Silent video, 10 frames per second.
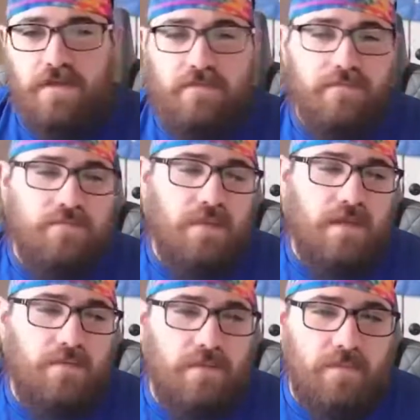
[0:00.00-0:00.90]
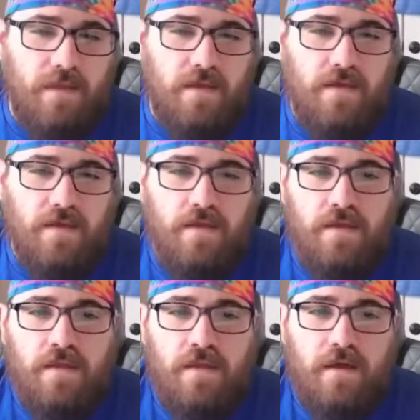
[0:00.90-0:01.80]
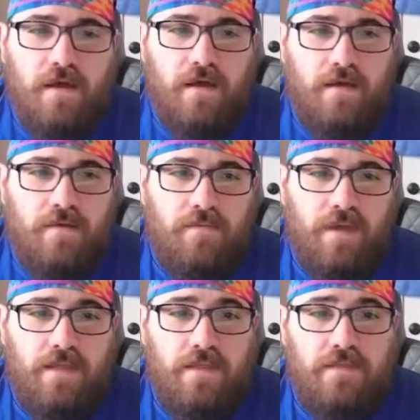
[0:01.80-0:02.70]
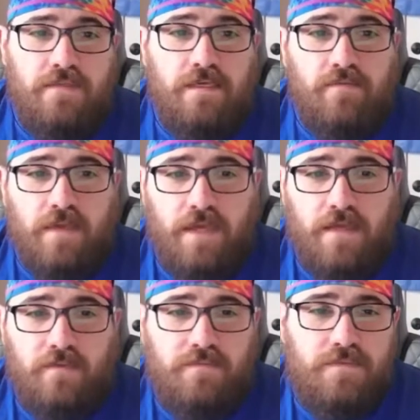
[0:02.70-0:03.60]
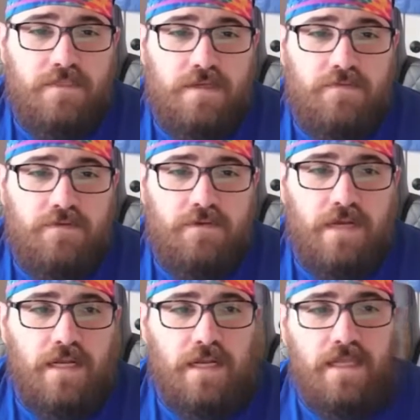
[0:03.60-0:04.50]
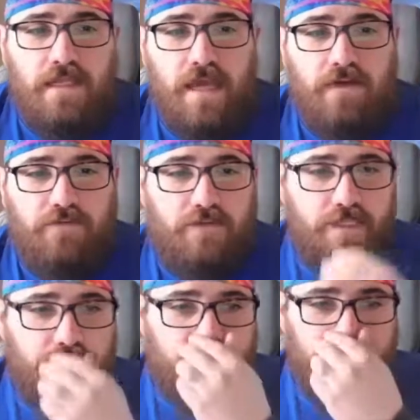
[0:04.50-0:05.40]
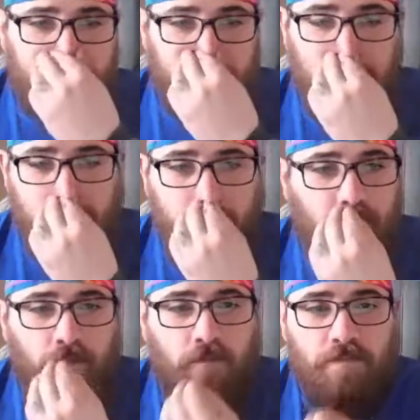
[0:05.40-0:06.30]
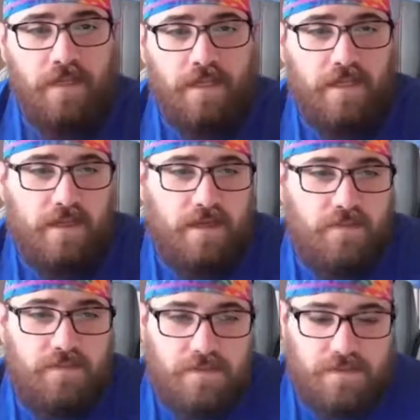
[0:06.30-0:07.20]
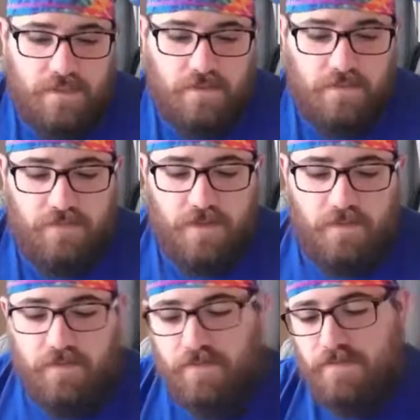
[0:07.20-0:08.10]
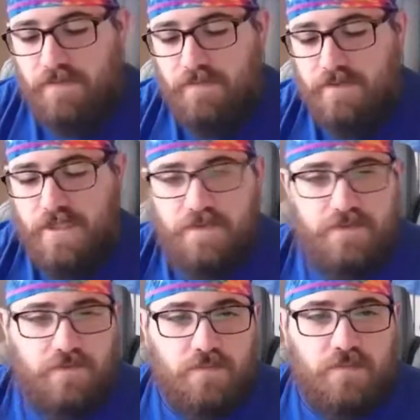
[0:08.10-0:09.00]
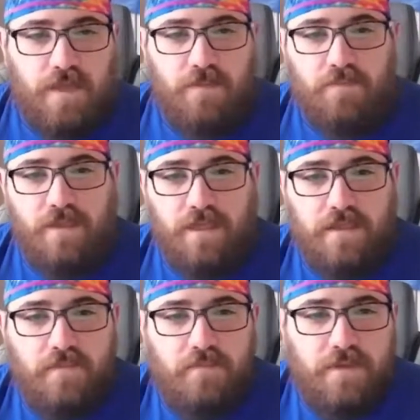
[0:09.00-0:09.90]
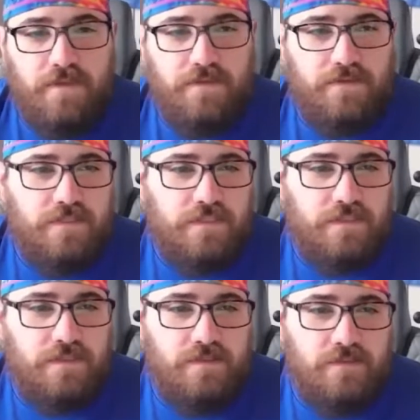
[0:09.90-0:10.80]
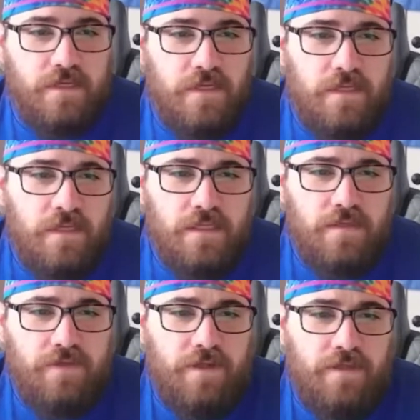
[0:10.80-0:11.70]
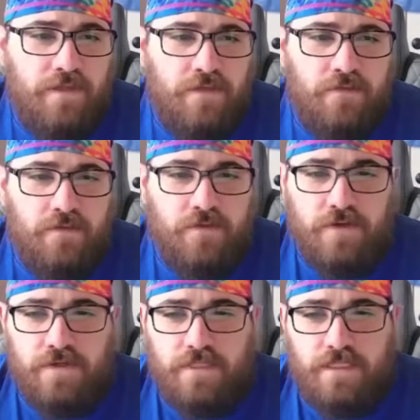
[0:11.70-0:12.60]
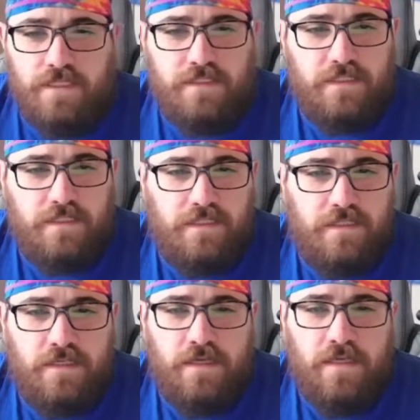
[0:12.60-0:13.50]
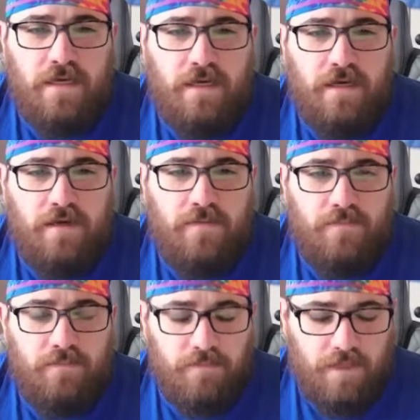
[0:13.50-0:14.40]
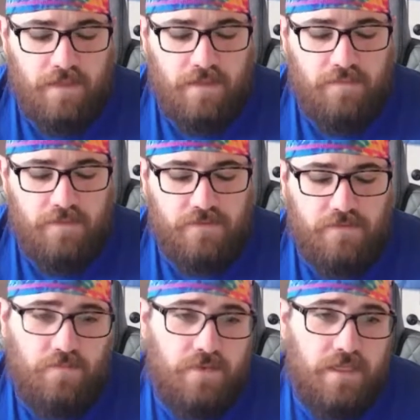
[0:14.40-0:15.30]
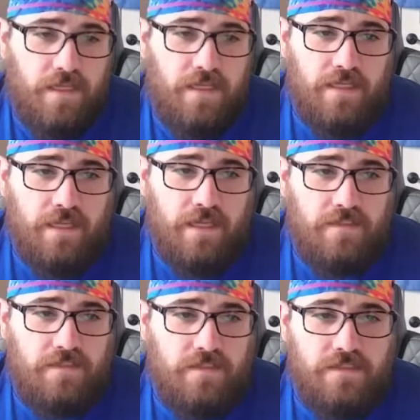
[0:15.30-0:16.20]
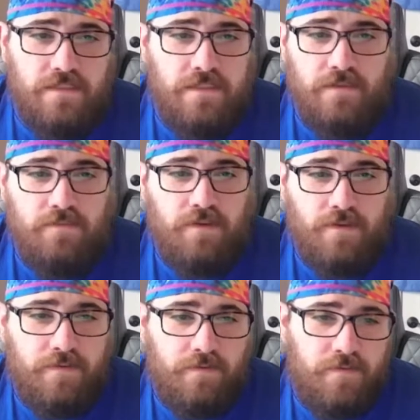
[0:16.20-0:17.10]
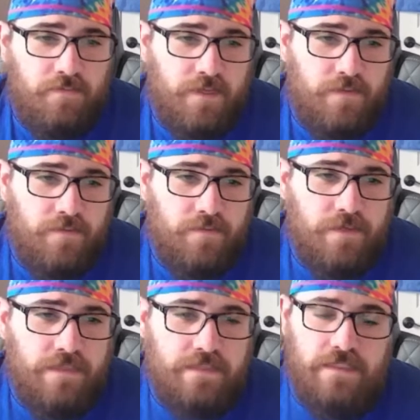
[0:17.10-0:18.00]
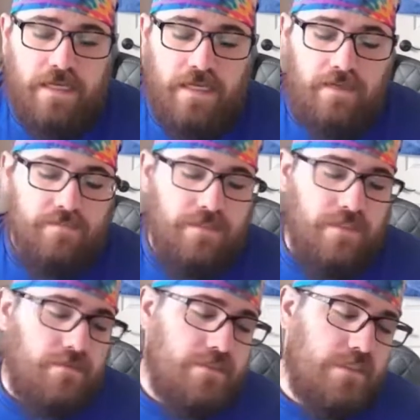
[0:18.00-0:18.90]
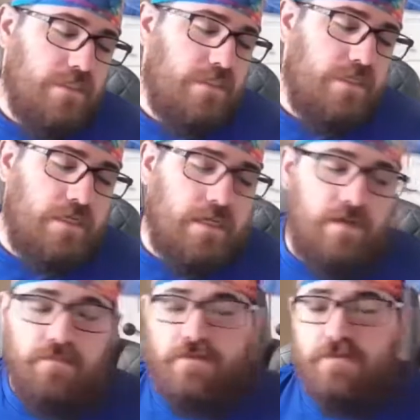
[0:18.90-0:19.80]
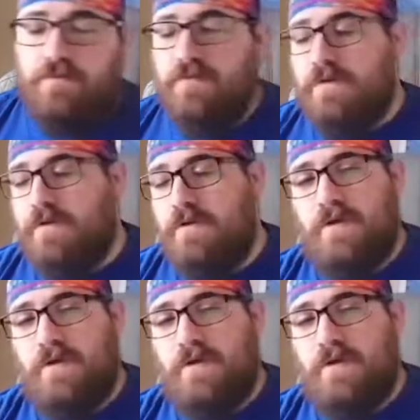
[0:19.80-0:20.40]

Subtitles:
and blah, blah, blah. And then some games, if you're not in that region, you won't pick it up. So if the Chiefs were playing the Bills and you live out in New York or Tennessee, and the Bills are playing in Kansas City, you probably wouldn't be able to watch the game. So it's good that it got moved.